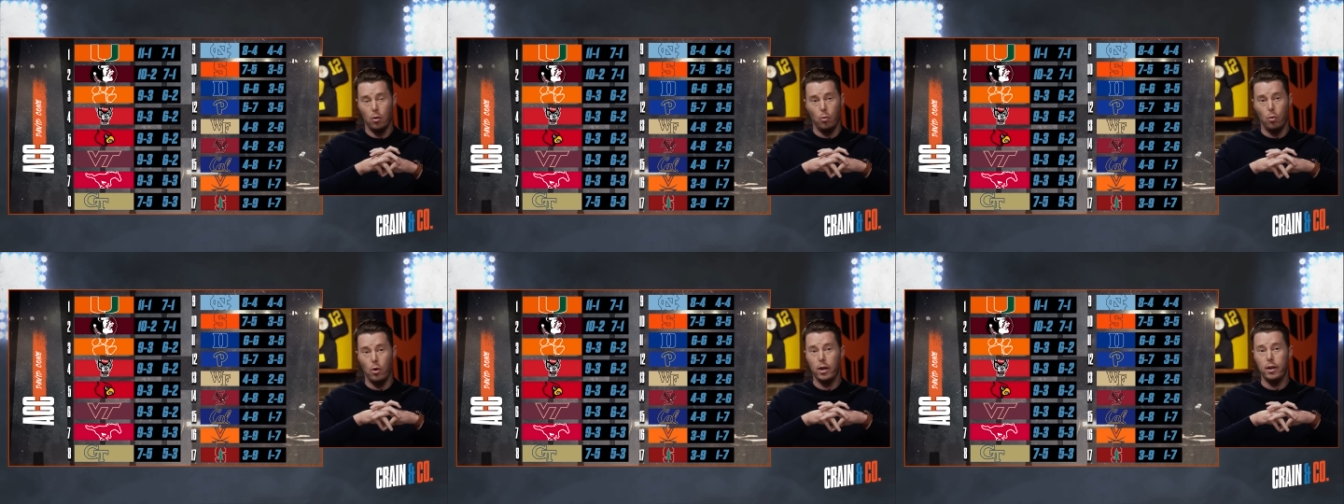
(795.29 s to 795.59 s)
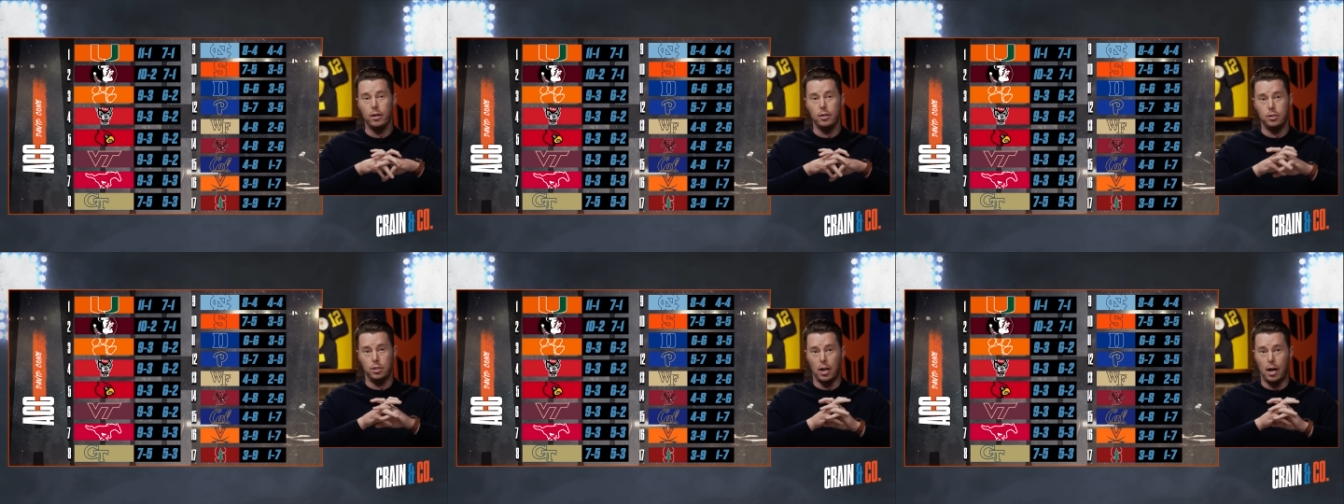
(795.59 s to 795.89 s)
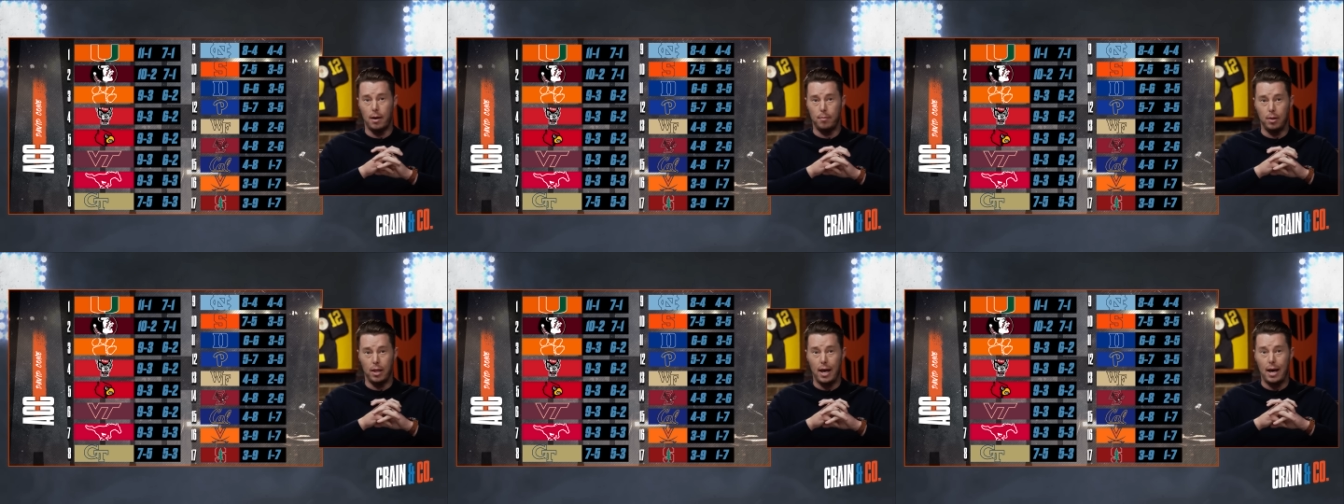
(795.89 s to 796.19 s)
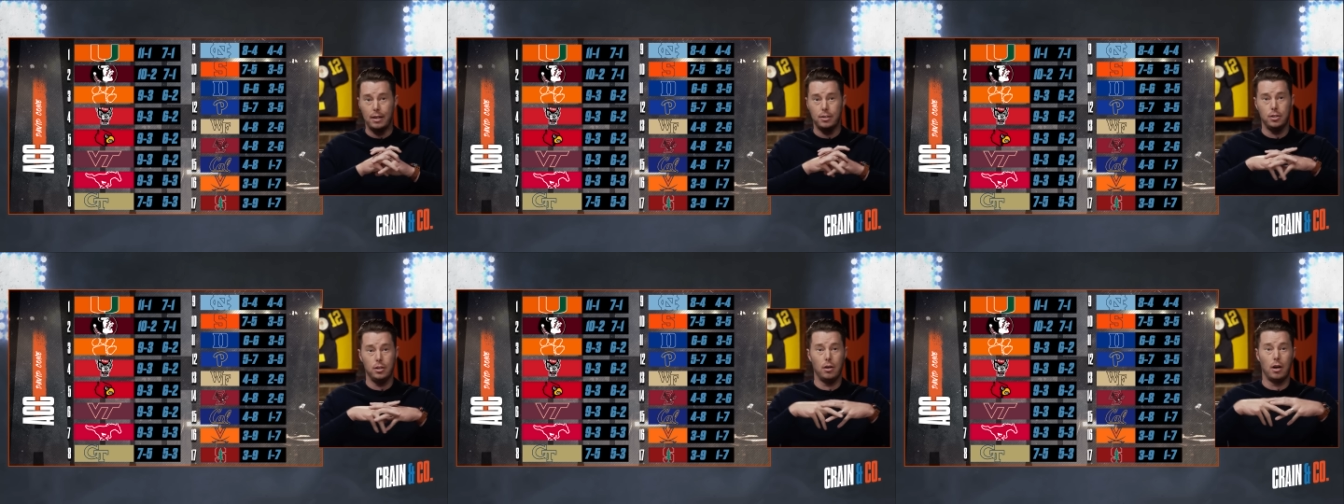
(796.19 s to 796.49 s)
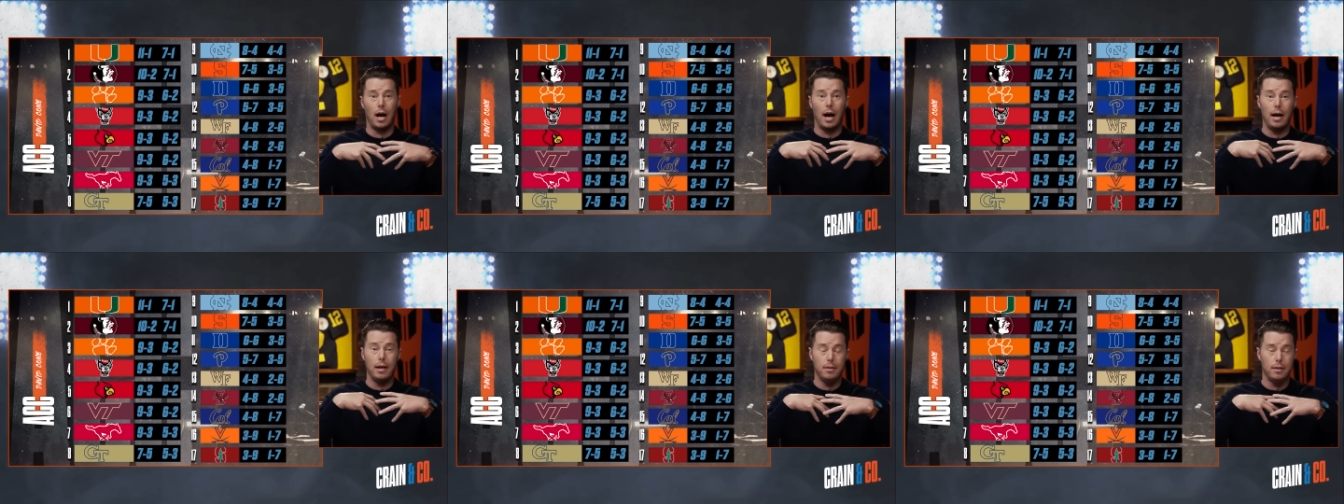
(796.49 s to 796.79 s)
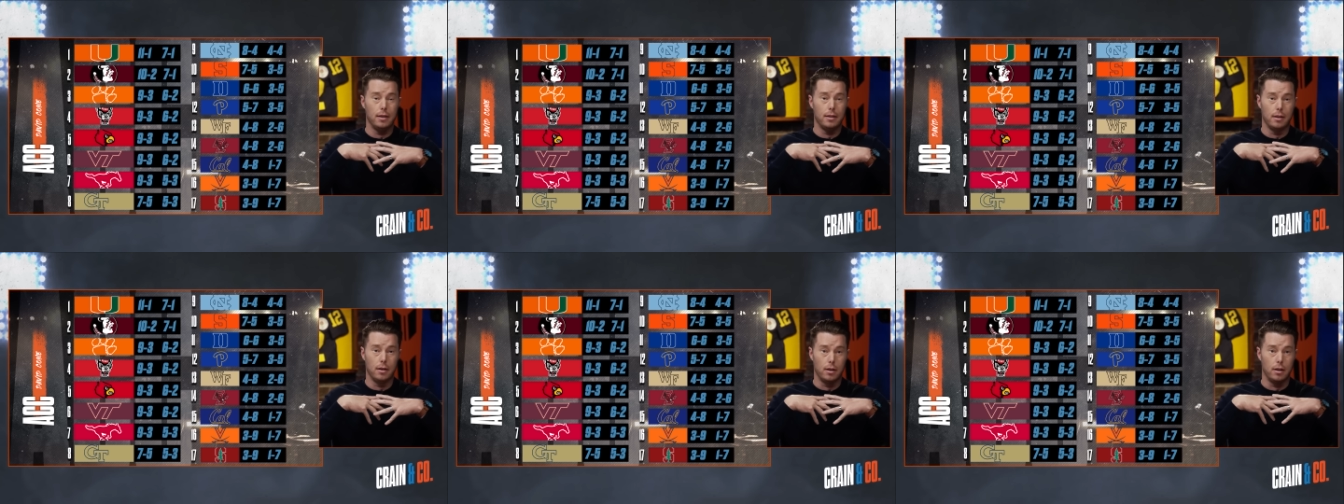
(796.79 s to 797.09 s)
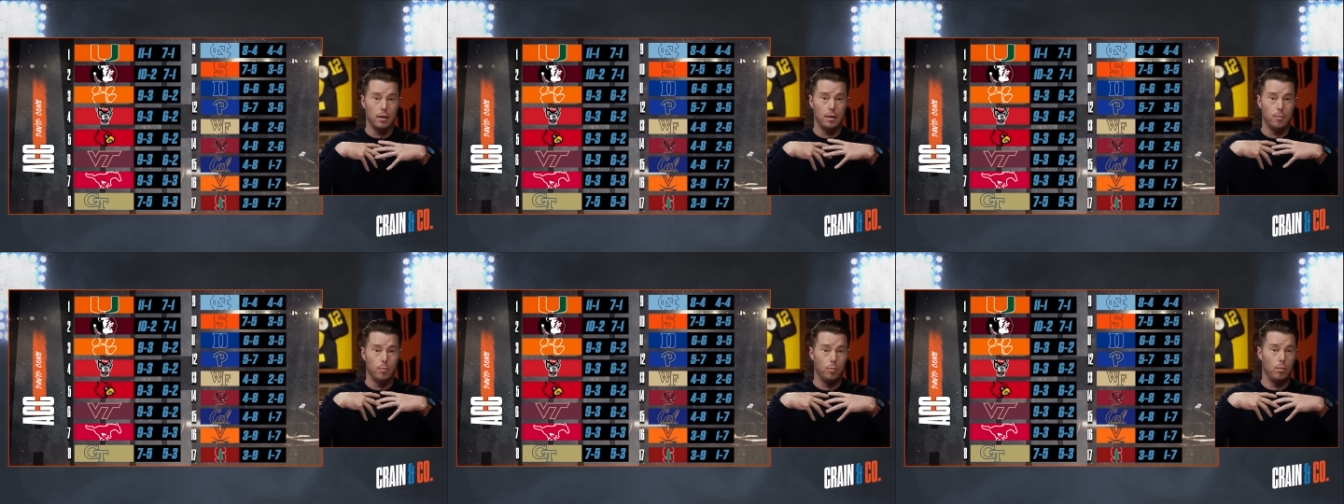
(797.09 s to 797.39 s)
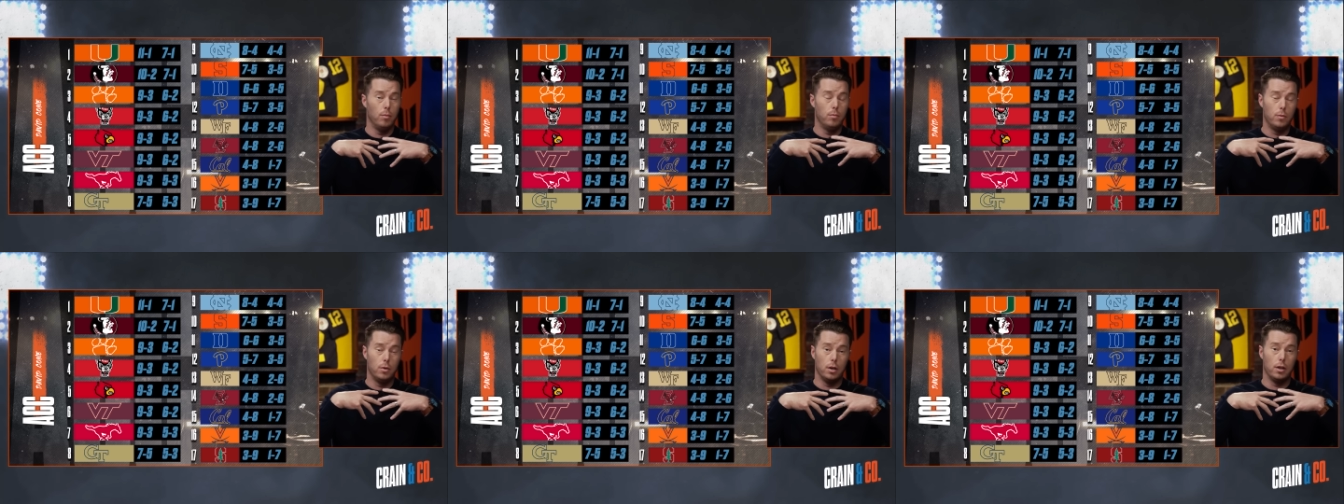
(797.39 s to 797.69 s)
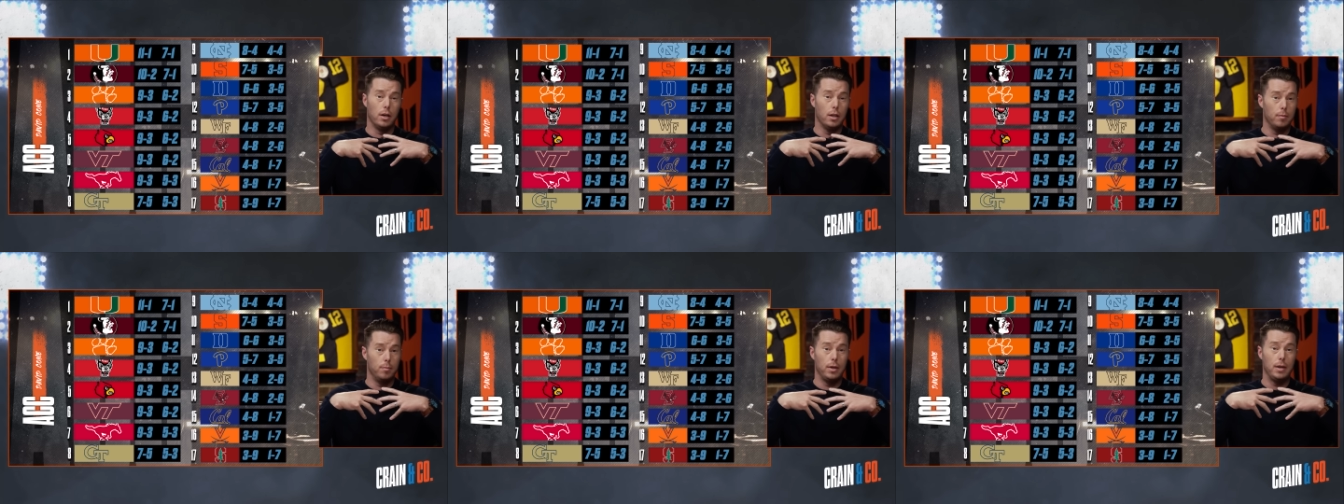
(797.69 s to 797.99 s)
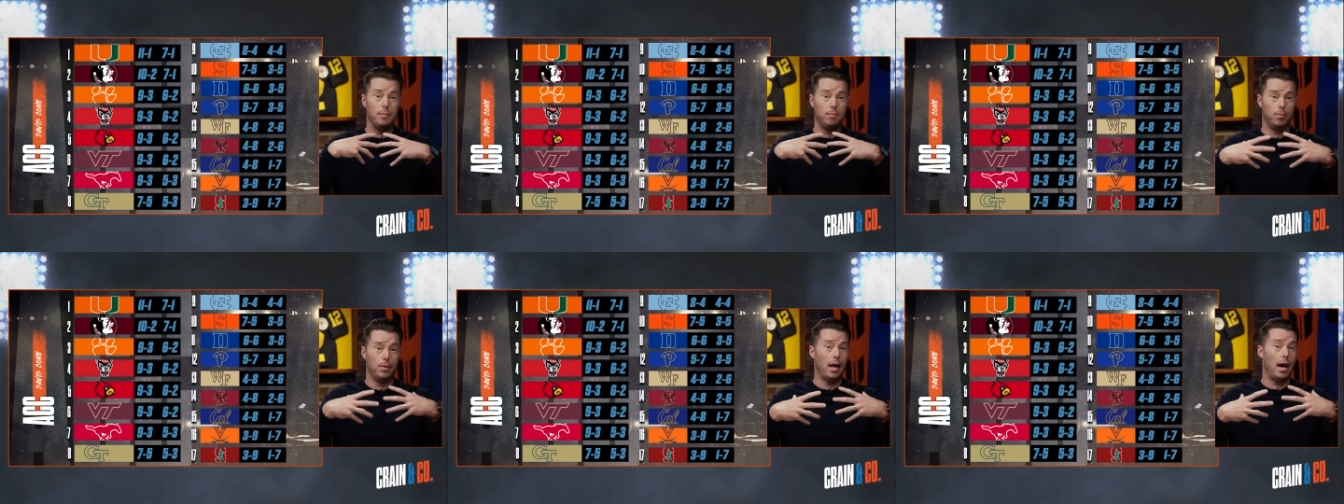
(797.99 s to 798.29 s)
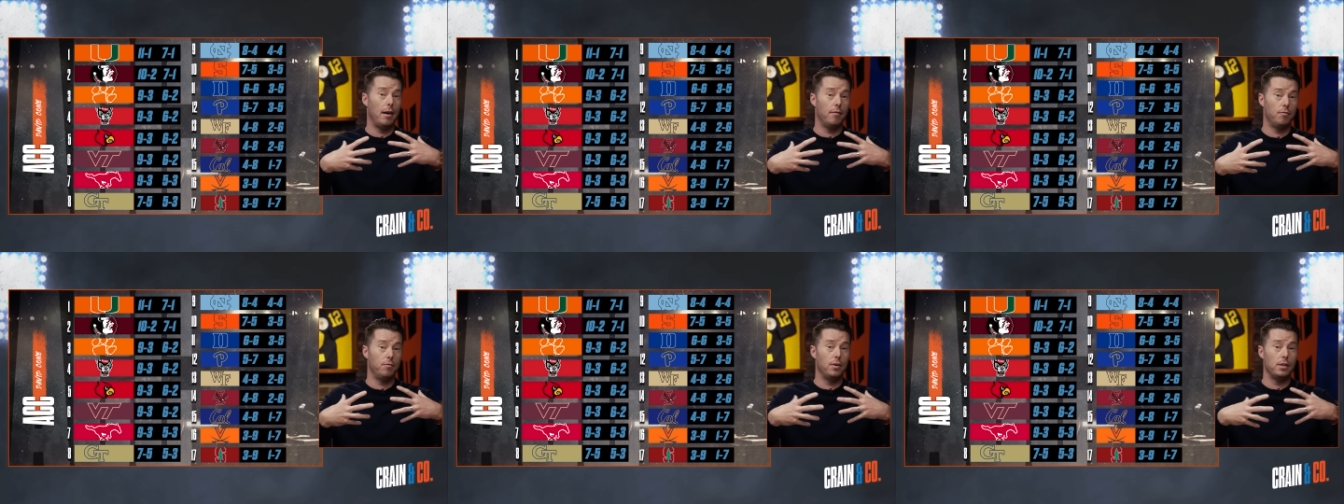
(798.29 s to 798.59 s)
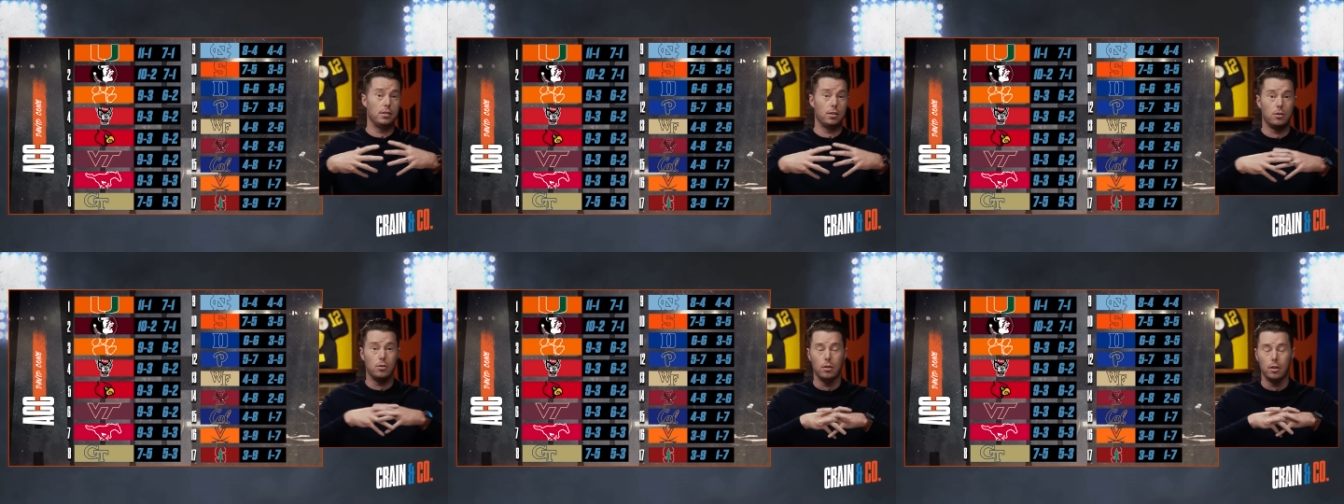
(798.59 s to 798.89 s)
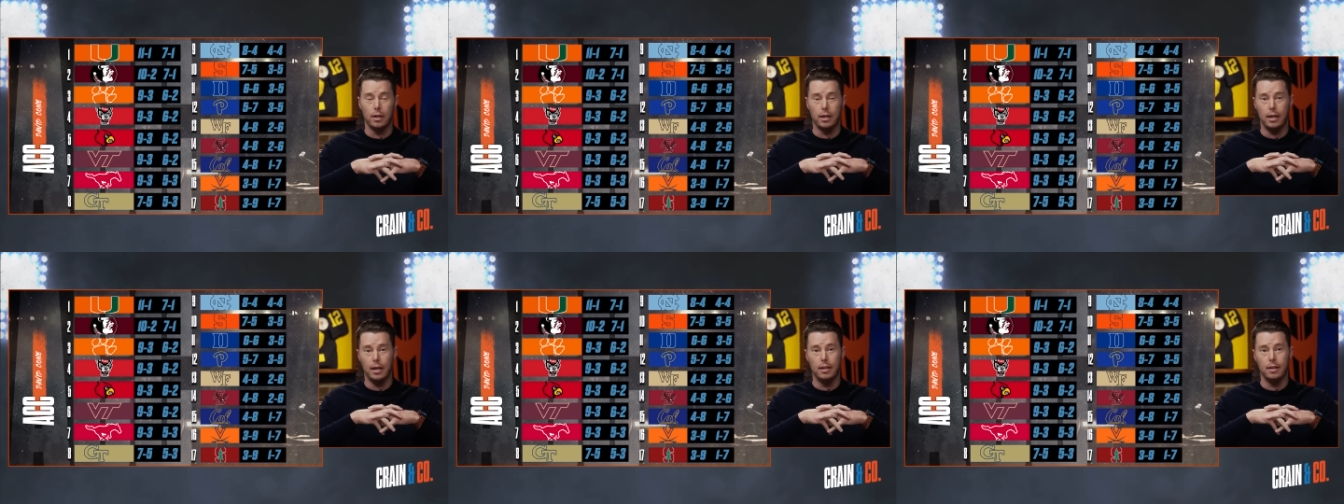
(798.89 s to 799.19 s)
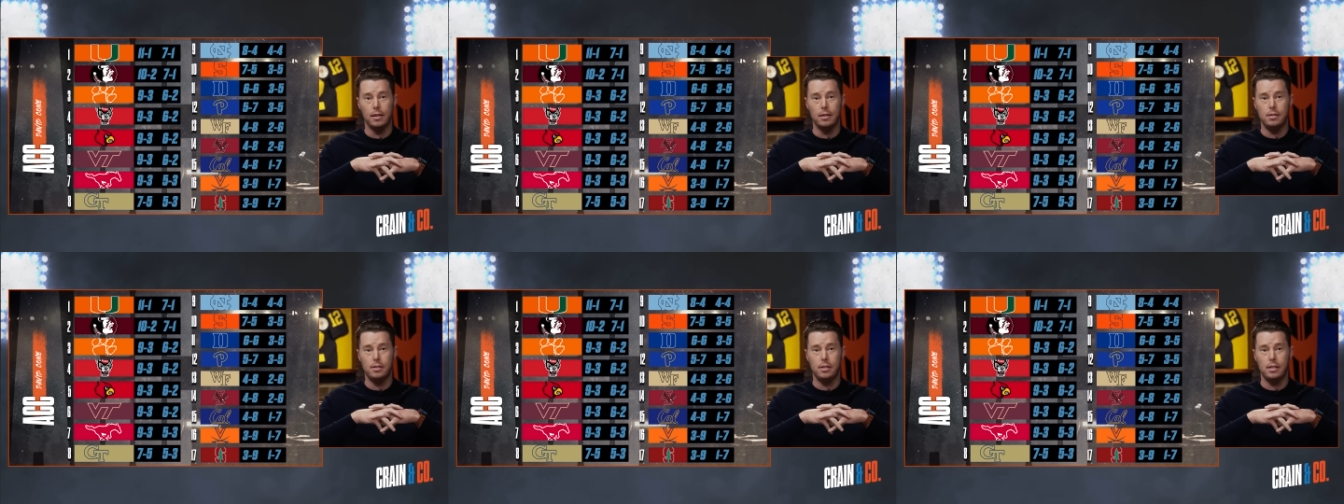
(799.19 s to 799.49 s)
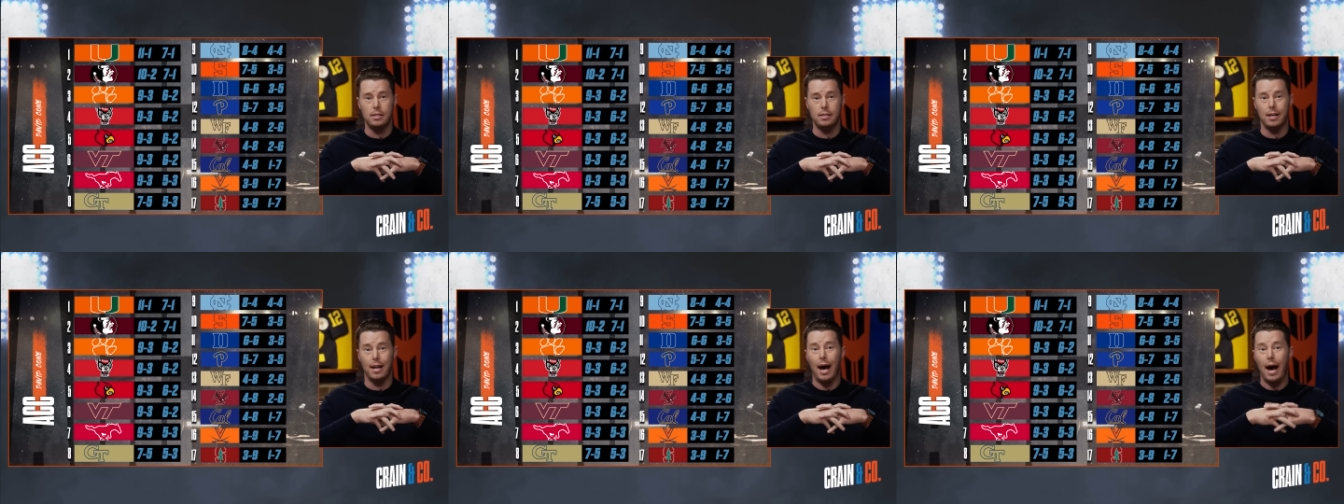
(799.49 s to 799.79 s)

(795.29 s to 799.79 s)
What a job last year. I think they're going to be that physical again this season.